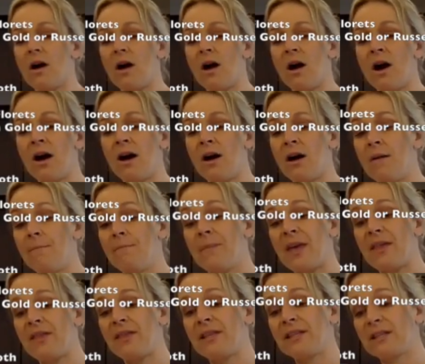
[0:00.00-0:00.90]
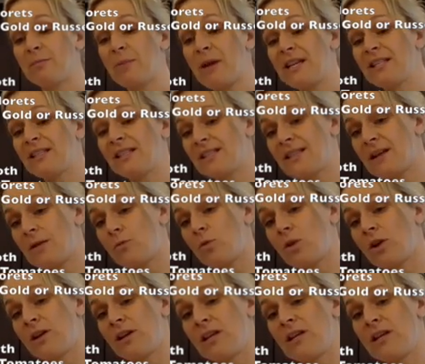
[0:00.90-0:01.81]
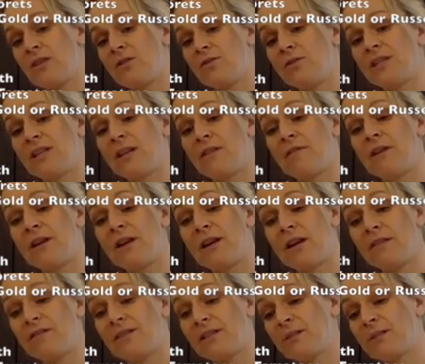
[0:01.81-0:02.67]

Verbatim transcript: um, the spices that we're going to use give it enough